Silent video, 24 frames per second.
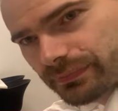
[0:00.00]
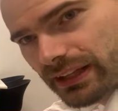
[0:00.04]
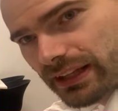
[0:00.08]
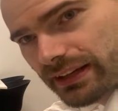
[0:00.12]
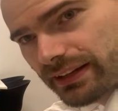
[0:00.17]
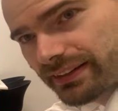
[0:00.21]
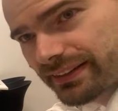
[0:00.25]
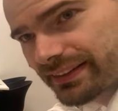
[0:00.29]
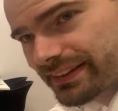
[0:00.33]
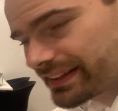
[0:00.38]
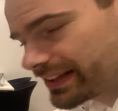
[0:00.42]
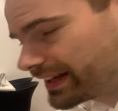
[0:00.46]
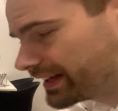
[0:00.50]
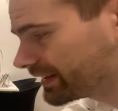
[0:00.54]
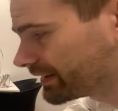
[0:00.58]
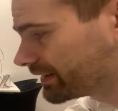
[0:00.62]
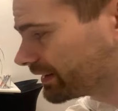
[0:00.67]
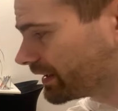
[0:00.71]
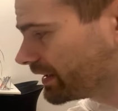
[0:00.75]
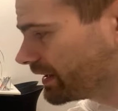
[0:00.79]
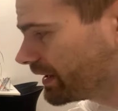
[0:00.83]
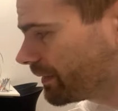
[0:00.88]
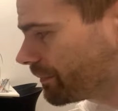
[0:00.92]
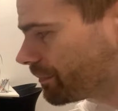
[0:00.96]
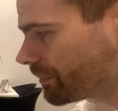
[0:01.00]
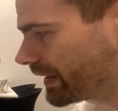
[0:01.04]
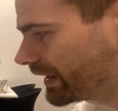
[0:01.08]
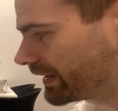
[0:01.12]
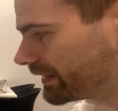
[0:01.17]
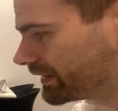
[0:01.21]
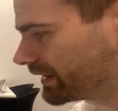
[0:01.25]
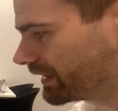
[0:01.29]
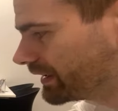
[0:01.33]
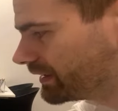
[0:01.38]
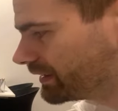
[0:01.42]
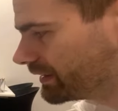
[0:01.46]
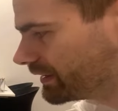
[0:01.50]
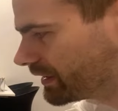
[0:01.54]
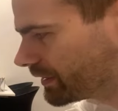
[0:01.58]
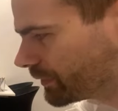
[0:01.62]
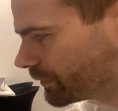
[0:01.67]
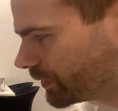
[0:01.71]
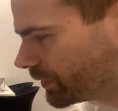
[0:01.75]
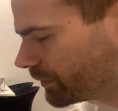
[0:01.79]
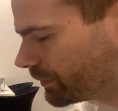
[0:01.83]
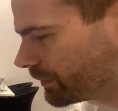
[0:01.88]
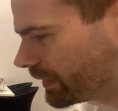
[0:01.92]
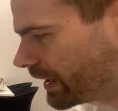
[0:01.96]
Then it's sent. And then there
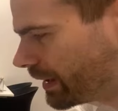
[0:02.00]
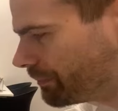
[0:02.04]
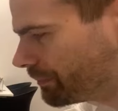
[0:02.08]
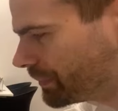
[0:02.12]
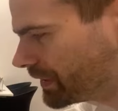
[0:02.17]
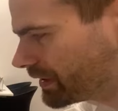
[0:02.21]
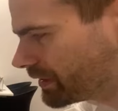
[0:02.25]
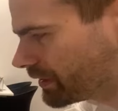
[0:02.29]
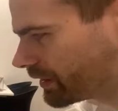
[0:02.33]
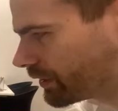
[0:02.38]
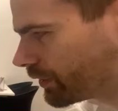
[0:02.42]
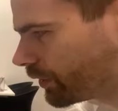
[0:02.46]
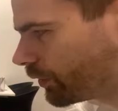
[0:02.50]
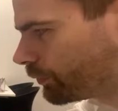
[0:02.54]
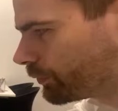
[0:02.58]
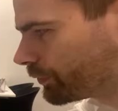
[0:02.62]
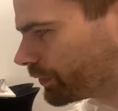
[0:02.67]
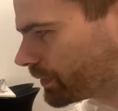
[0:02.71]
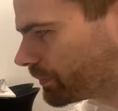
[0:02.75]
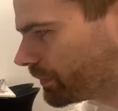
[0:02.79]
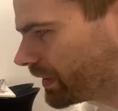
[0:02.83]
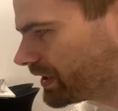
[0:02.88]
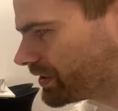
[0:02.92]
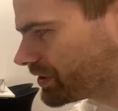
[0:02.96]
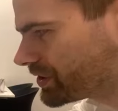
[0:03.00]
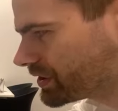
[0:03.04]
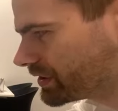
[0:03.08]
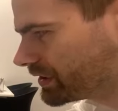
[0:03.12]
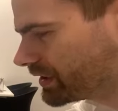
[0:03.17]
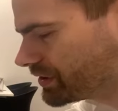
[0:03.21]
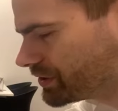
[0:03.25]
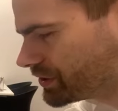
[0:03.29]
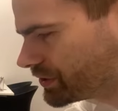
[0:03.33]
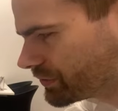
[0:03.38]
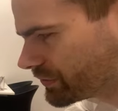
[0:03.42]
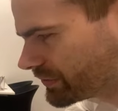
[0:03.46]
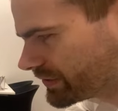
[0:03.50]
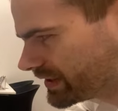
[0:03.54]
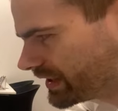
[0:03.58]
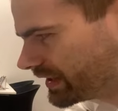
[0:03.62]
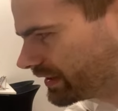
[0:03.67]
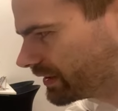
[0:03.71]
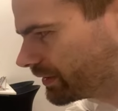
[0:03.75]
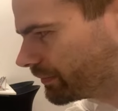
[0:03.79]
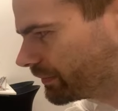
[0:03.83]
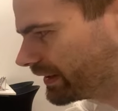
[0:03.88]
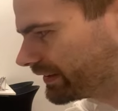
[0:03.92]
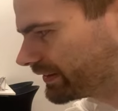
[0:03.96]
will appear a confirmation that you
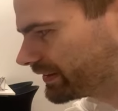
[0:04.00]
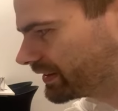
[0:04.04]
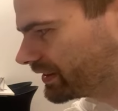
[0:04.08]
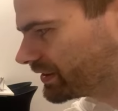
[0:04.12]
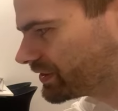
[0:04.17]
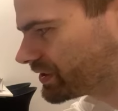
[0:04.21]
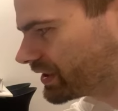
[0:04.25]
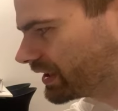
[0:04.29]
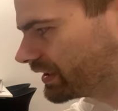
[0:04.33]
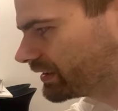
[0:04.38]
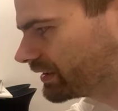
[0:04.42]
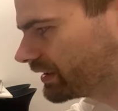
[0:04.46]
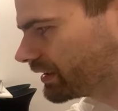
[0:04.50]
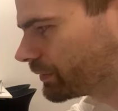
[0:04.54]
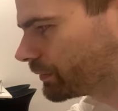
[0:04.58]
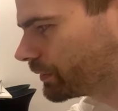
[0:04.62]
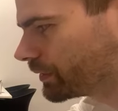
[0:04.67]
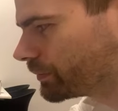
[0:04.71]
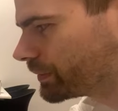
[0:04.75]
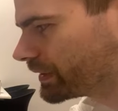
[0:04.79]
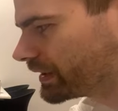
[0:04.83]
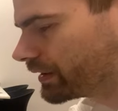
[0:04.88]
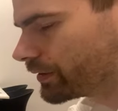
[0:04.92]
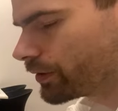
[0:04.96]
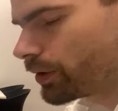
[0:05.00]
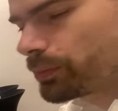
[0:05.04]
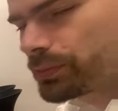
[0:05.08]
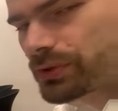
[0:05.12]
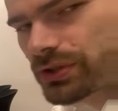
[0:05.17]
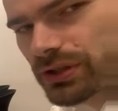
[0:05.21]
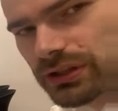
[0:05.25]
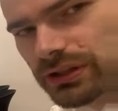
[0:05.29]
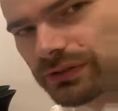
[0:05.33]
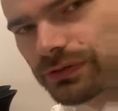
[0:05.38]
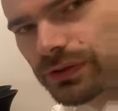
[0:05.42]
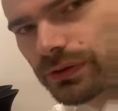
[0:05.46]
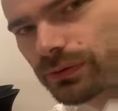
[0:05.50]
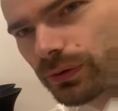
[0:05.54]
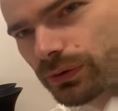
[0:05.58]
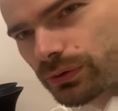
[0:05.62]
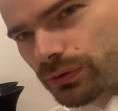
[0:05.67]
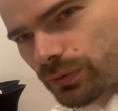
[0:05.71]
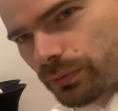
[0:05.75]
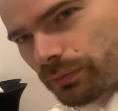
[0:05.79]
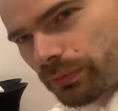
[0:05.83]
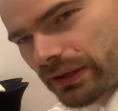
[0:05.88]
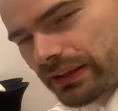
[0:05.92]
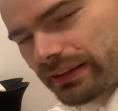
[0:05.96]
send the message, and there will be an option if you want
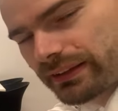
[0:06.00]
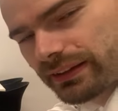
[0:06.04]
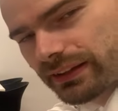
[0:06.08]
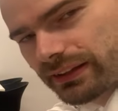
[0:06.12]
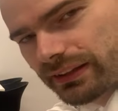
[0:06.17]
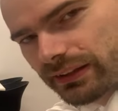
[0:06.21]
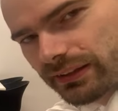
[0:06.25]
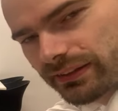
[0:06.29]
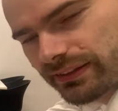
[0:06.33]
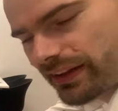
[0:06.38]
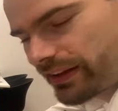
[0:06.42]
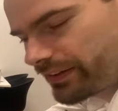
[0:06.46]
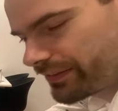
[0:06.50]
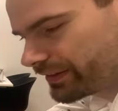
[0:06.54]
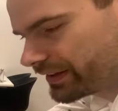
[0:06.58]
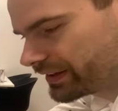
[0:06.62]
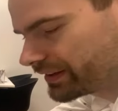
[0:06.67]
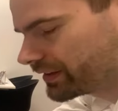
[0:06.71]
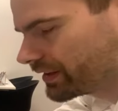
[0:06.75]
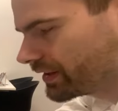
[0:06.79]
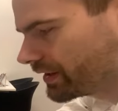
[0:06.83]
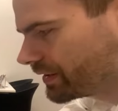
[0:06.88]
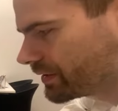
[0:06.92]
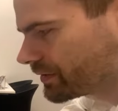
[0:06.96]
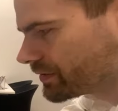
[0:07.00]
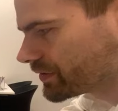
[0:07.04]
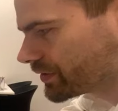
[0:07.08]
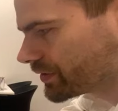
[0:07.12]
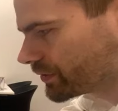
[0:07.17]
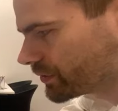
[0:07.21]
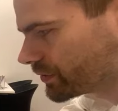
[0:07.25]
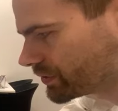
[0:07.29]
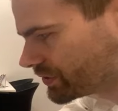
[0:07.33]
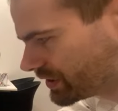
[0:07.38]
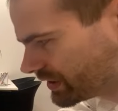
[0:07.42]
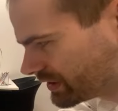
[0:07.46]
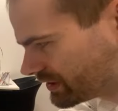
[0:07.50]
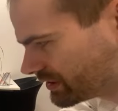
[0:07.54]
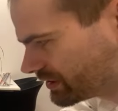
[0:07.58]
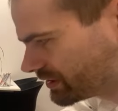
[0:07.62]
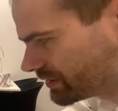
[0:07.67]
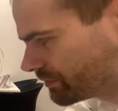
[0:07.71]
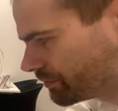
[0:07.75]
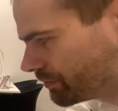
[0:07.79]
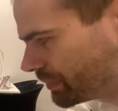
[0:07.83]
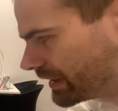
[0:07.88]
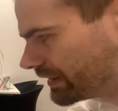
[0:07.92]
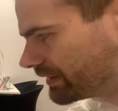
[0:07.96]
to print it, save it. So you
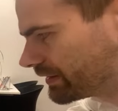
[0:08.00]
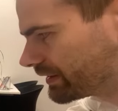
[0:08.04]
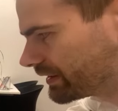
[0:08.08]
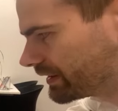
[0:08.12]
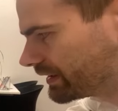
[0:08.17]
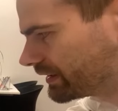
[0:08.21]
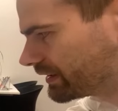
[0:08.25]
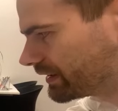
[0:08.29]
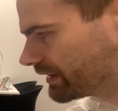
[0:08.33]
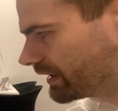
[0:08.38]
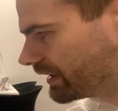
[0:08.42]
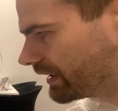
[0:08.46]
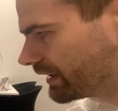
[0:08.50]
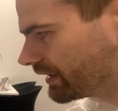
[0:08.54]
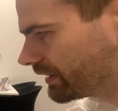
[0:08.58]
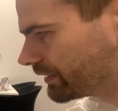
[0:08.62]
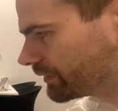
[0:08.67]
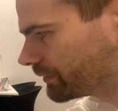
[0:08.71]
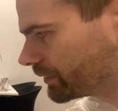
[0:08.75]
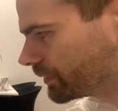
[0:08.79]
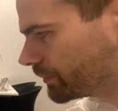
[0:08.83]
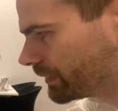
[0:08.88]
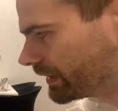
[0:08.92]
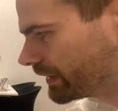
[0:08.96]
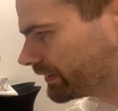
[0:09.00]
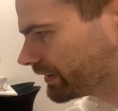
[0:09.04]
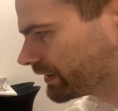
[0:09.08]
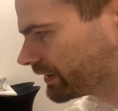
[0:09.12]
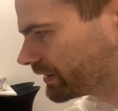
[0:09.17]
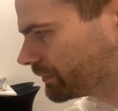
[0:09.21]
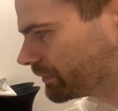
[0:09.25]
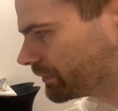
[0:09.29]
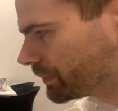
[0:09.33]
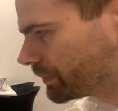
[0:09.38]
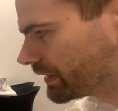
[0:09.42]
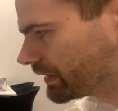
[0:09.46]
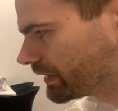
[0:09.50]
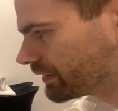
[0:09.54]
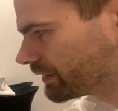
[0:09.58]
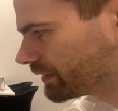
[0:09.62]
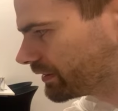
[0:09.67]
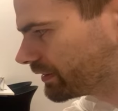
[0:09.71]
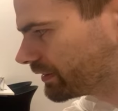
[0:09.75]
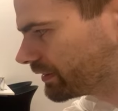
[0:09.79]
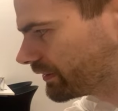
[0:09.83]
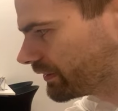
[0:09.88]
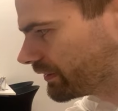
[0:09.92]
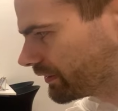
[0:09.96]
just print it, and it will basically print
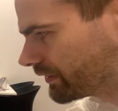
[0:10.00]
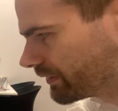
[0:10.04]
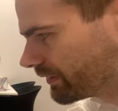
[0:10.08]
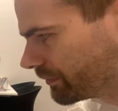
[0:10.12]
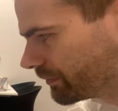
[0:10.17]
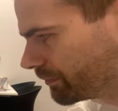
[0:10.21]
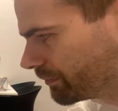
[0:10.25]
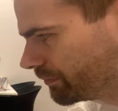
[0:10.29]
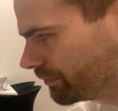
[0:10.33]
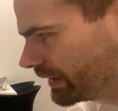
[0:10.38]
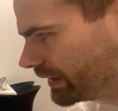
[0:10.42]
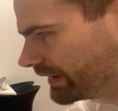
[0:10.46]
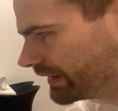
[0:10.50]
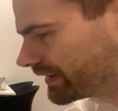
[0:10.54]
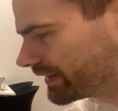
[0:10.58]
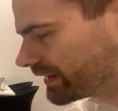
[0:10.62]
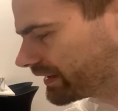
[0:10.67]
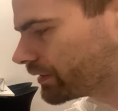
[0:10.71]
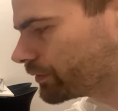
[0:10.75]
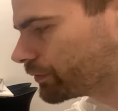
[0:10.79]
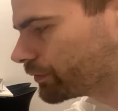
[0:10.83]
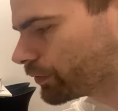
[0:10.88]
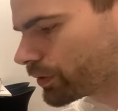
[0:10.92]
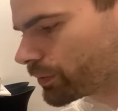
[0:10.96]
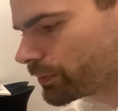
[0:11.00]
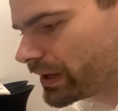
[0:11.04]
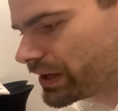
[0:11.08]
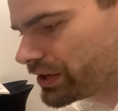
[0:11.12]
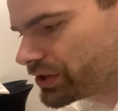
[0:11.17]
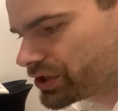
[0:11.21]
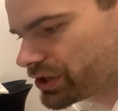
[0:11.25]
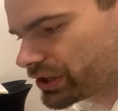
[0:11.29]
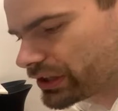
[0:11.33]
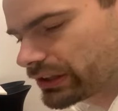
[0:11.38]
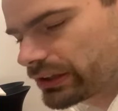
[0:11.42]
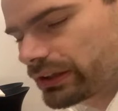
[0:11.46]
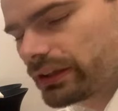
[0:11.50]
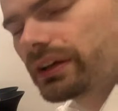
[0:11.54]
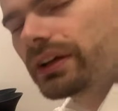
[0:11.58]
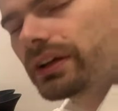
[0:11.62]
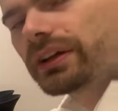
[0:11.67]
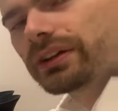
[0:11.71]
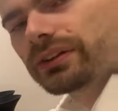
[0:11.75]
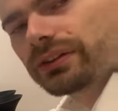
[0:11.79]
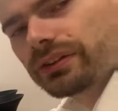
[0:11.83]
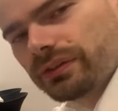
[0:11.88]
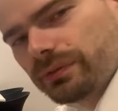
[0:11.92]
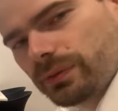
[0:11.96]
this basic information,
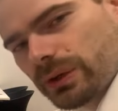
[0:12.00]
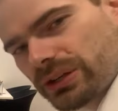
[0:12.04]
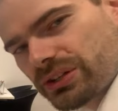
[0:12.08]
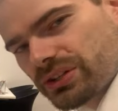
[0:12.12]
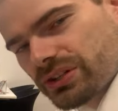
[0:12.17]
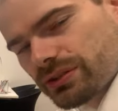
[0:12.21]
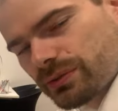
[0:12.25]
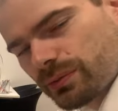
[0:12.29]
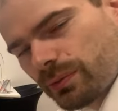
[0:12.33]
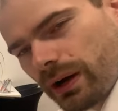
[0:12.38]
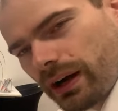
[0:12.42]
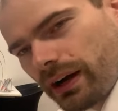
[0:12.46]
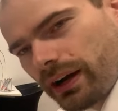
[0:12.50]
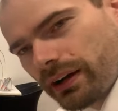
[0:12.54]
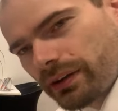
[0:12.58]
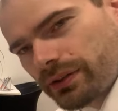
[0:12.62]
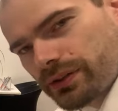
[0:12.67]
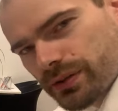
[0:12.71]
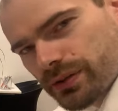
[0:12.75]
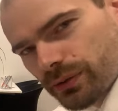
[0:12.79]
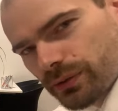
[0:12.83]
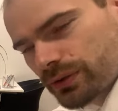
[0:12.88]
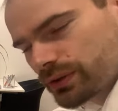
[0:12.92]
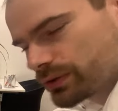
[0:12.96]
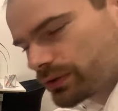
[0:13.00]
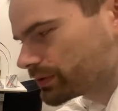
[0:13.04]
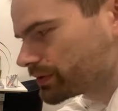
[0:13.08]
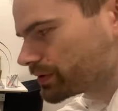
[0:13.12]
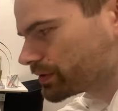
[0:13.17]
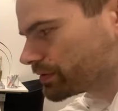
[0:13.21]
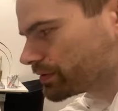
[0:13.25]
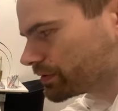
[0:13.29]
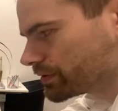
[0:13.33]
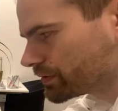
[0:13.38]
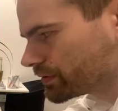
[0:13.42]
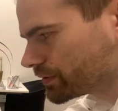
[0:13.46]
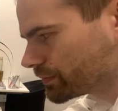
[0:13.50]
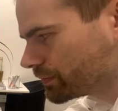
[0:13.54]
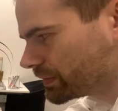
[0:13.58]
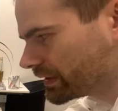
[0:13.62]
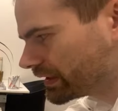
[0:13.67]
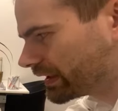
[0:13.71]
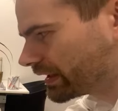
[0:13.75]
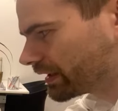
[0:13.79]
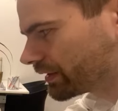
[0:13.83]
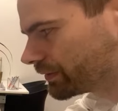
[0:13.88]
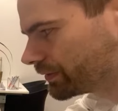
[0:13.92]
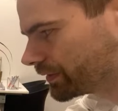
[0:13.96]
which is why I told you to be
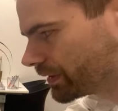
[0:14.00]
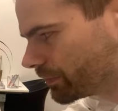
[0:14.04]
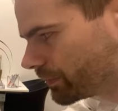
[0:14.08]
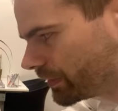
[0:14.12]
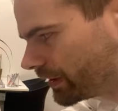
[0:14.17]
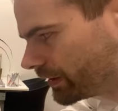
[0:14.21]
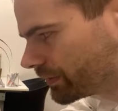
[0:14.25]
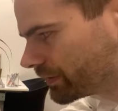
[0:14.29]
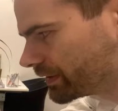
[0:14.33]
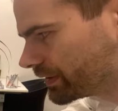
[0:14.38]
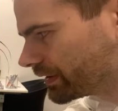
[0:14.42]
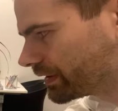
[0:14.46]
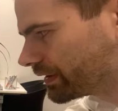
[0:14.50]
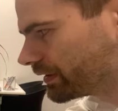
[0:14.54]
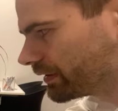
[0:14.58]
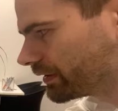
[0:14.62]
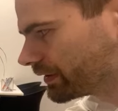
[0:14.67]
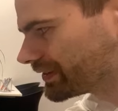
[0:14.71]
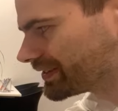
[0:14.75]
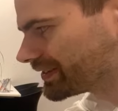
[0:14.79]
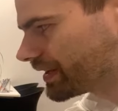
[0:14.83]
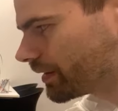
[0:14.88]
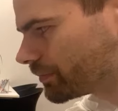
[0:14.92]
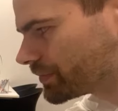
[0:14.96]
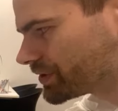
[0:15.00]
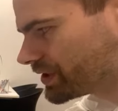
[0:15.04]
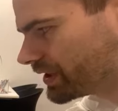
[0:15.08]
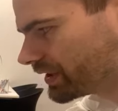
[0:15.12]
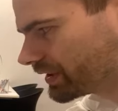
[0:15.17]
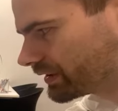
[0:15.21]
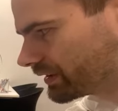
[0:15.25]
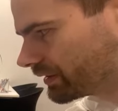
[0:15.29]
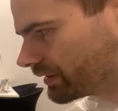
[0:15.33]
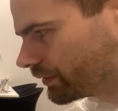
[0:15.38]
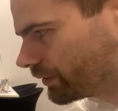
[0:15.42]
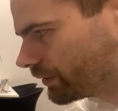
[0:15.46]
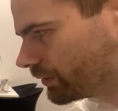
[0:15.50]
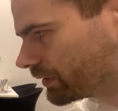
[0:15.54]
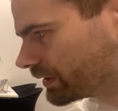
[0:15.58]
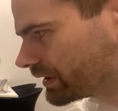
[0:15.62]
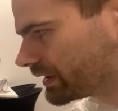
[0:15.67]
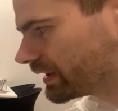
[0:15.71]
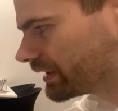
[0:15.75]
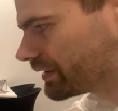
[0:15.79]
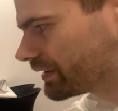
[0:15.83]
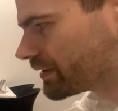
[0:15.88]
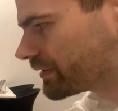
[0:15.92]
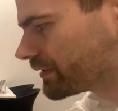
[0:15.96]
careful about the subject and all
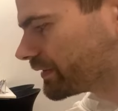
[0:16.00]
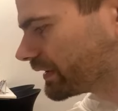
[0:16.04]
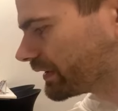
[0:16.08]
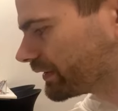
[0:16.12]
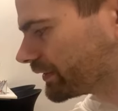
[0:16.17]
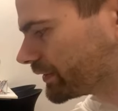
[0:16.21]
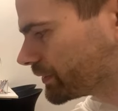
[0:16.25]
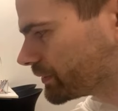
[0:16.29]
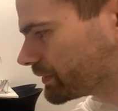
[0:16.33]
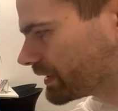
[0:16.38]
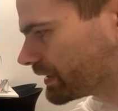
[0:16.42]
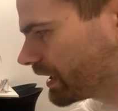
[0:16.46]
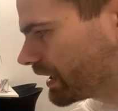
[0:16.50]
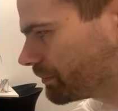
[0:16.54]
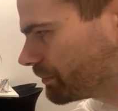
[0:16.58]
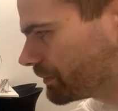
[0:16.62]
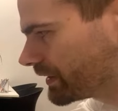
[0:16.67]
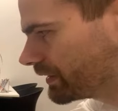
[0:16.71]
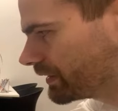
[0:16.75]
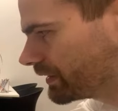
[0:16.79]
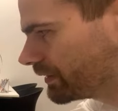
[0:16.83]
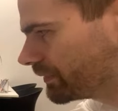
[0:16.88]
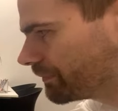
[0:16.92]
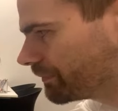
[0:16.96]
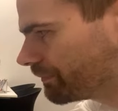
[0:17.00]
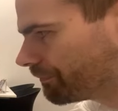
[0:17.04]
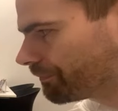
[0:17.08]
the other things you typed in.